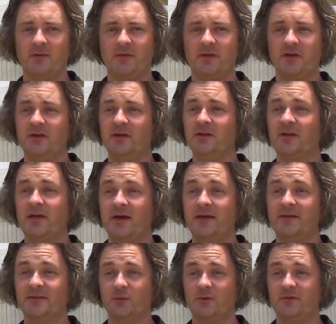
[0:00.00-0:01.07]
the yield
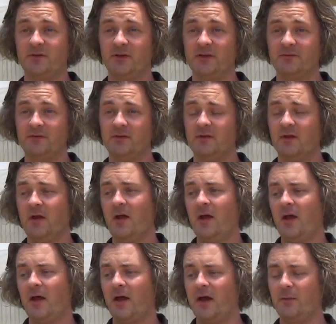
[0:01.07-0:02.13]
gains that we've delivered
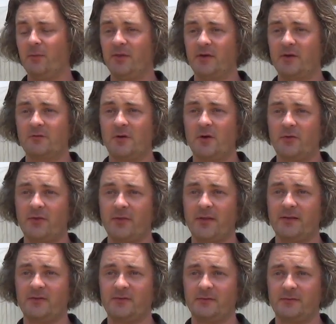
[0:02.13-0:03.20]
and the growth
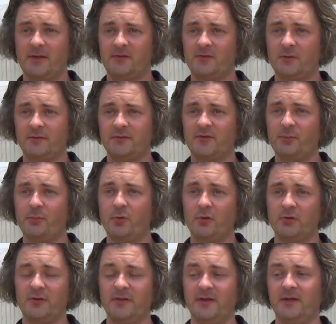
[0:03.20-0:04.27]
that's sort of
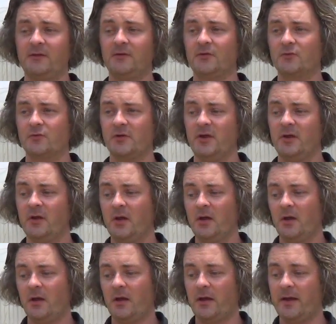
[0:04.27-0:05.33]
supported in the industry.
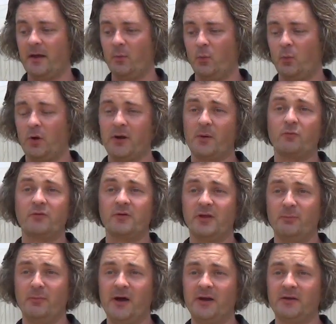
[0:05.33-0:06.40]
What I'm really
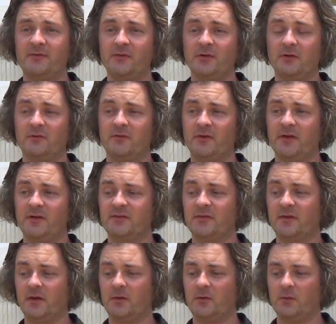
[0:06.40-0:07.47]
mindful of is
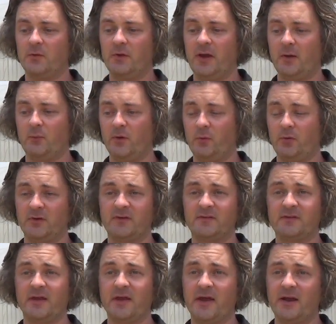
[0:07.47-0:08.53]
that we want to
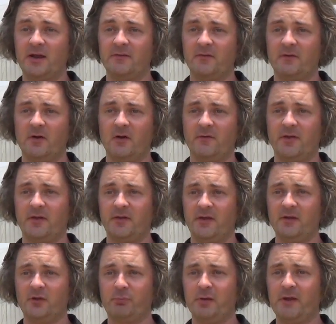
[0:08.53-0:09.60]
stay ahead of the
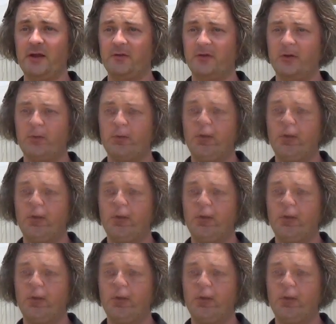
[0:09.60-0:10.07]
yield plateau.